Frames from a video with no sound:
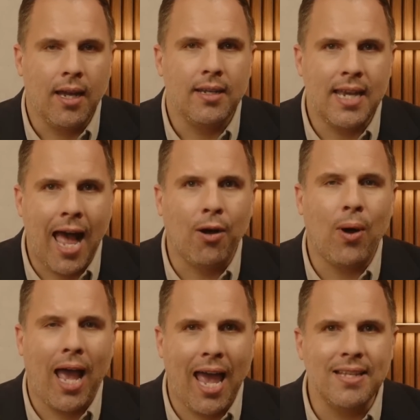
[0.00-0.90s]
now
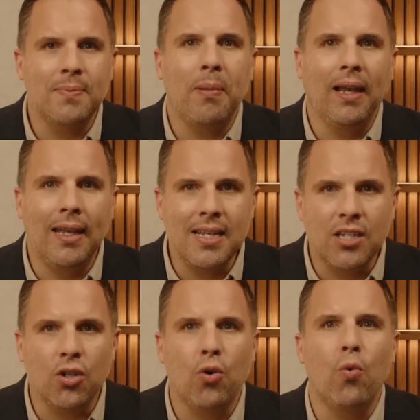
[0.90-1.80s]
has
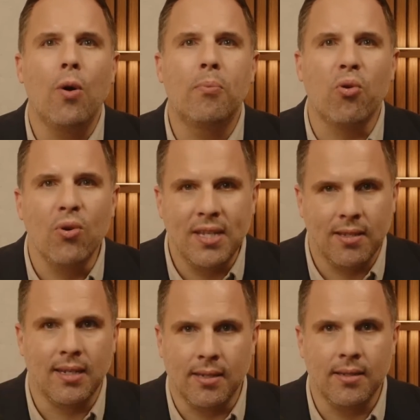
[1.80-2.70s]
political
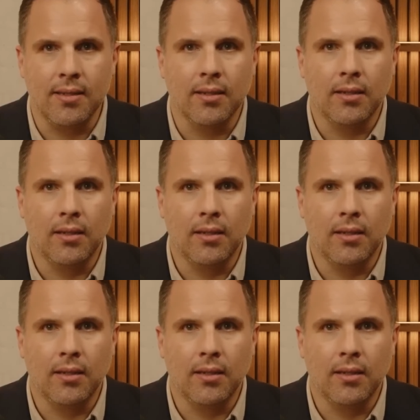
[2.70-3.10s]
prisoners